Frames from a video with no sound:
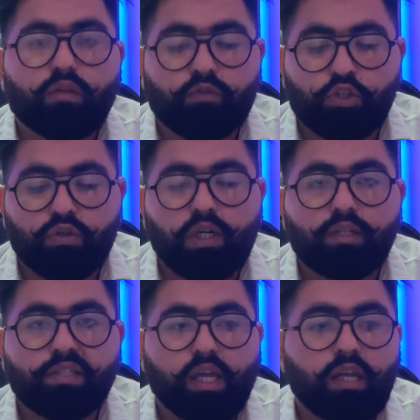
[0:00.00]
visual
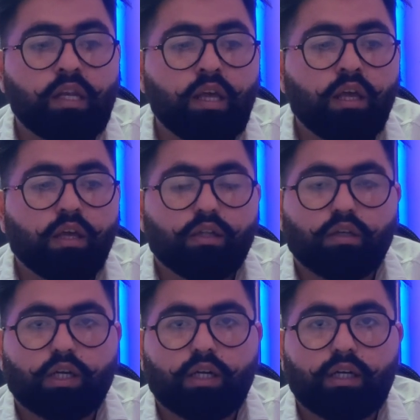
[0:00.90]
design,
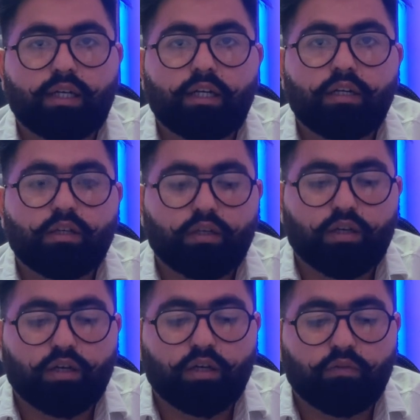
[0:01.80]
content,
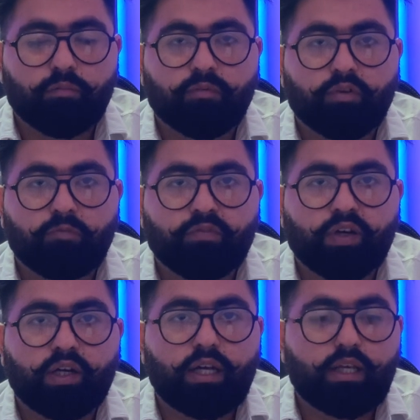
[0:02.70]
web
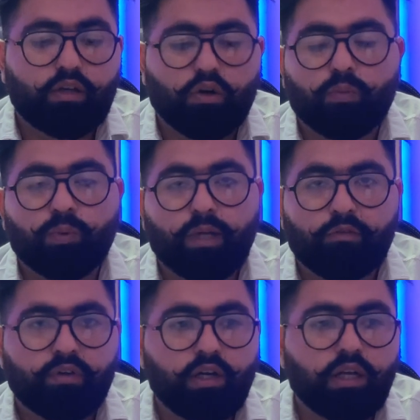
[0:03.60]
friendly or mobile
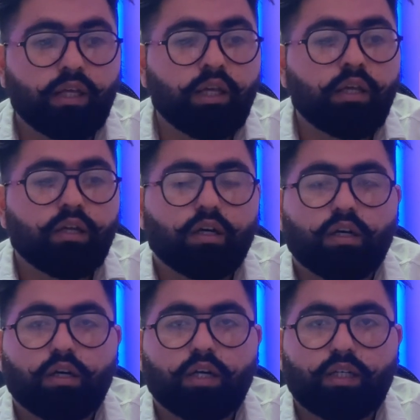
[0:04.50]
friendly,
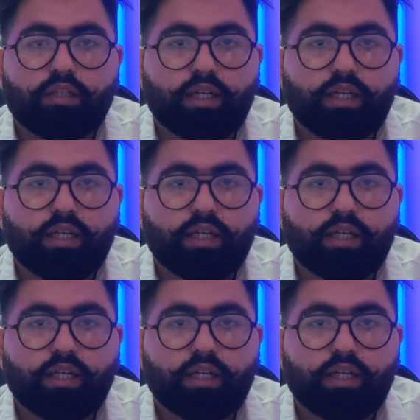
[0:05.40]
the